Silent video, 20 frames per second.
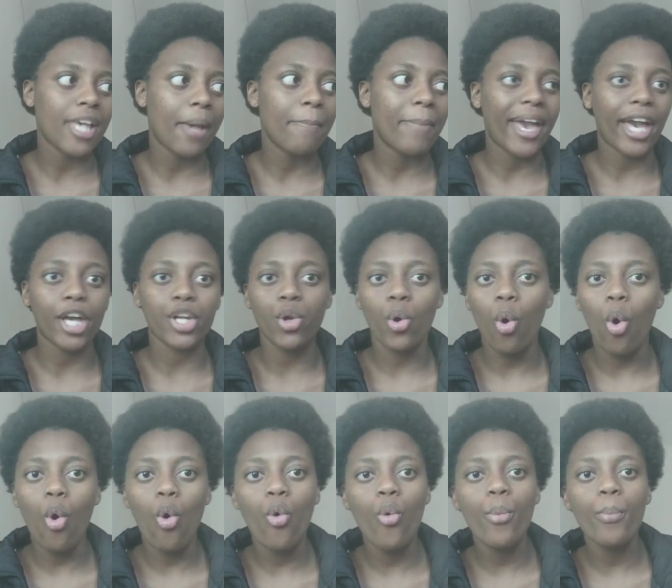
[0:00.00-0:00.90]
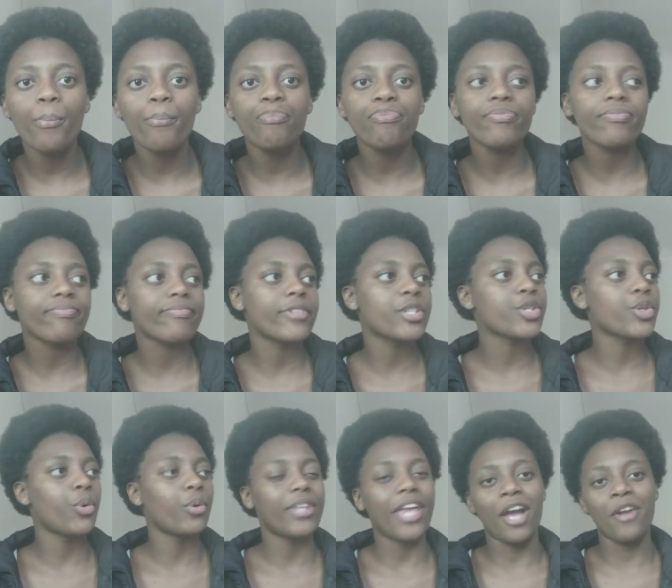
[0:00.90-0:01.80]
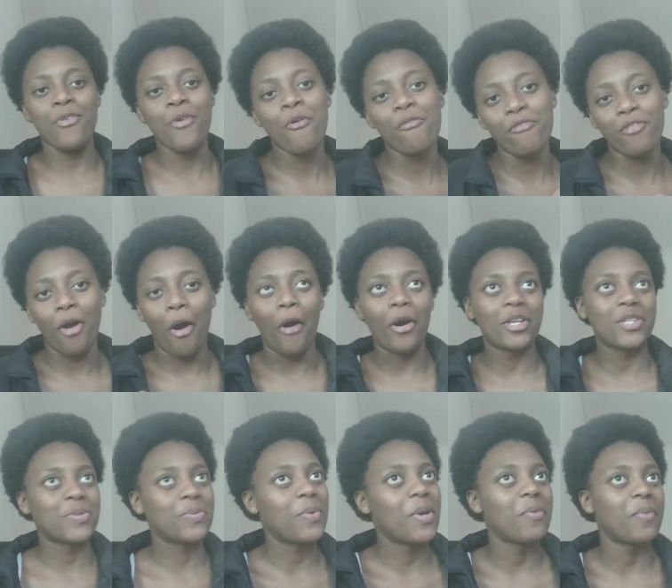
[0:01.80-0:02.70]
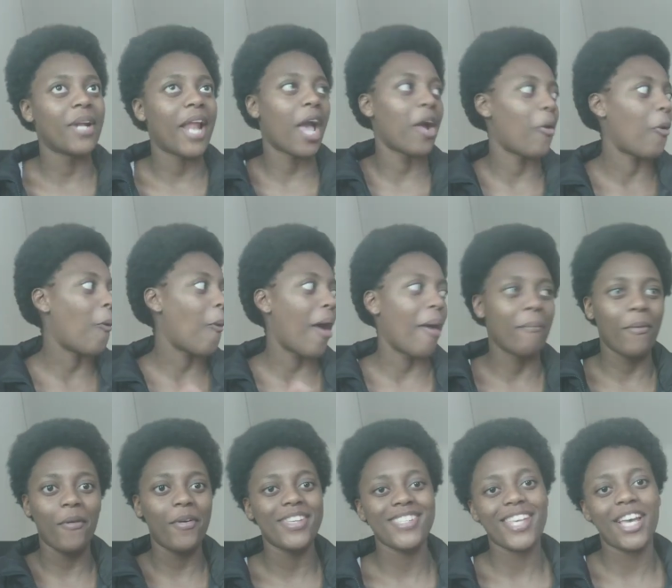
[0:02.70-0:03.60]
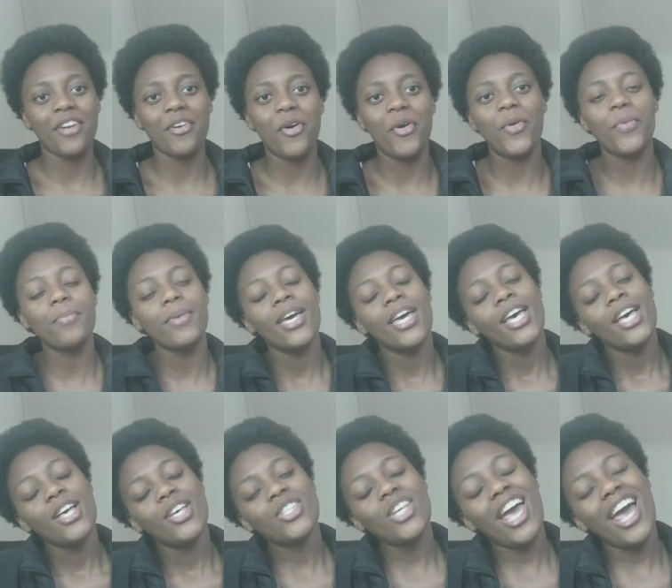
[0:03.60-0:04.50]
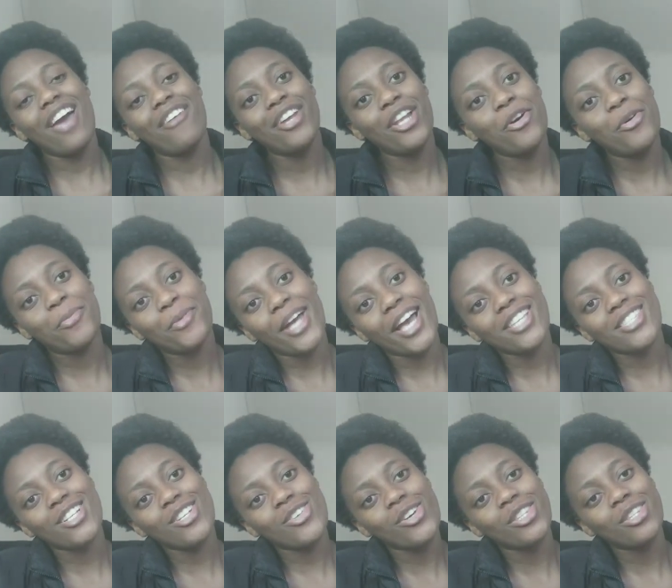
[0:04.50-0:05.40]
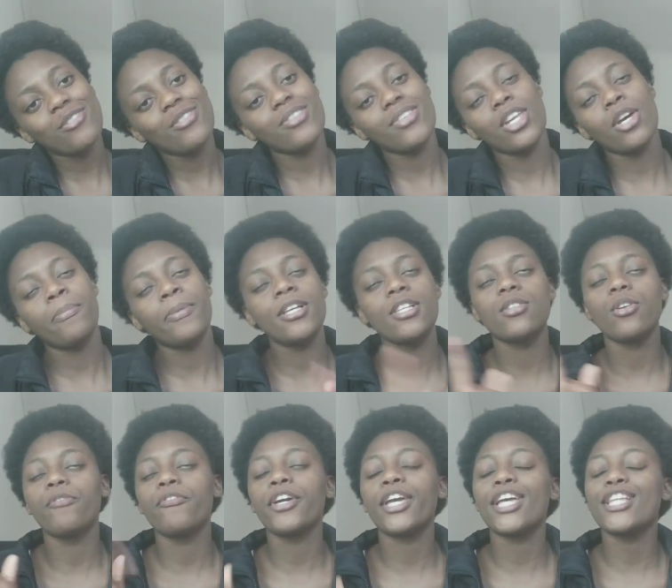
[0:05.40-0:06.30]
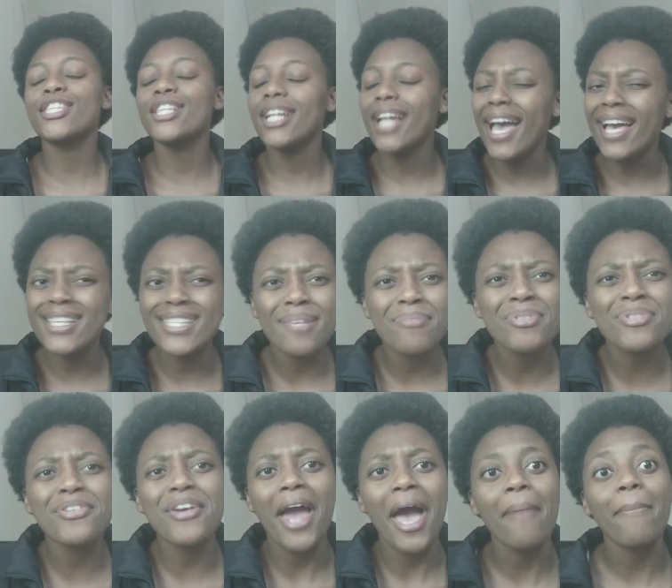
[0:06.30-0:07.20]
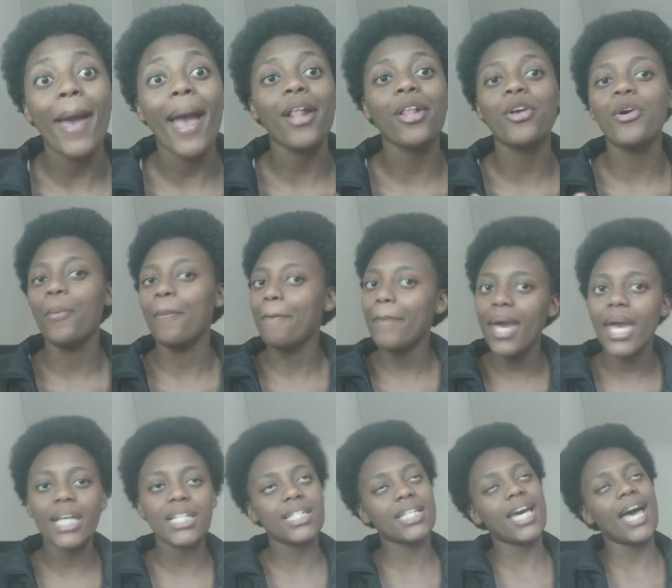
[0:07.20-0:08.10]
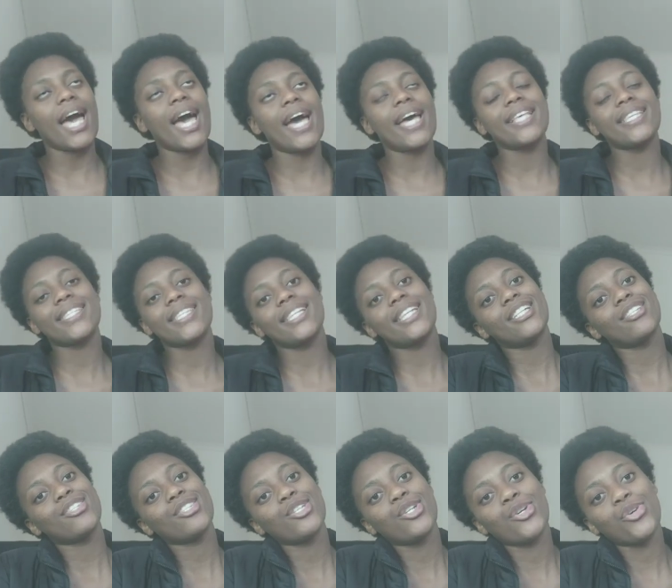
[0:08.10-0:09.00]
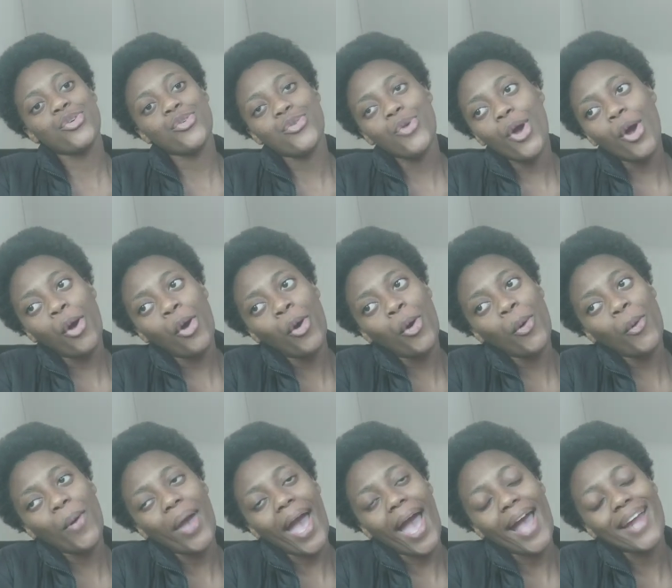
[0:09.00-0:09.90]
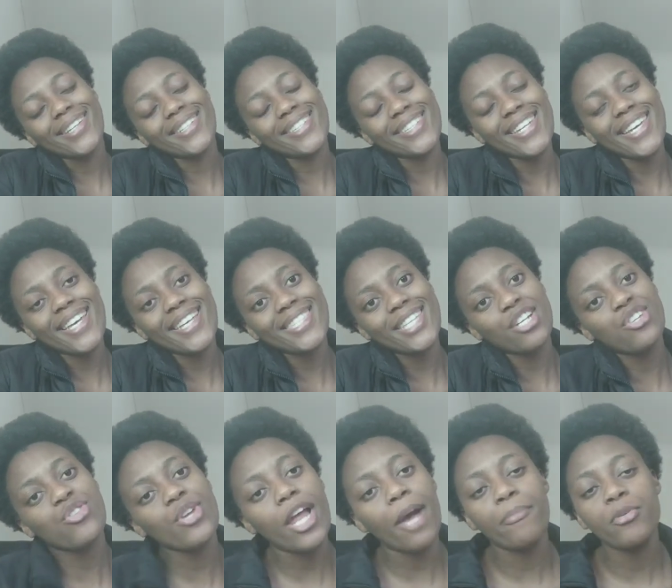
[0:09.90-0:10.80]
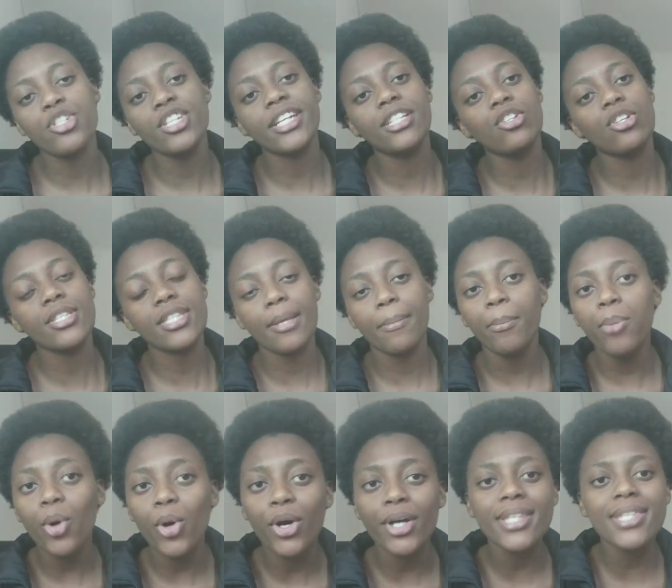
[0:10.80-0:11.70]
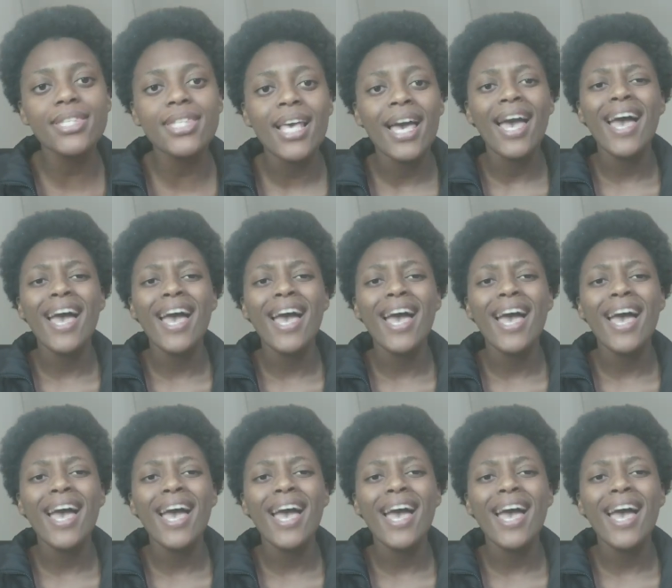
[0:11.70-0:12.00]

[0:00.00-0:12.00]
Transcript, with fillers: I'm back at home, so there are no vlogs. Where will I go? I'm always at home. So yeah, I really hope you guys enjoyed this video. Please don't forget to like, subscribe, and comment, guys. Let's grow. And yes, I truly appreciate your support.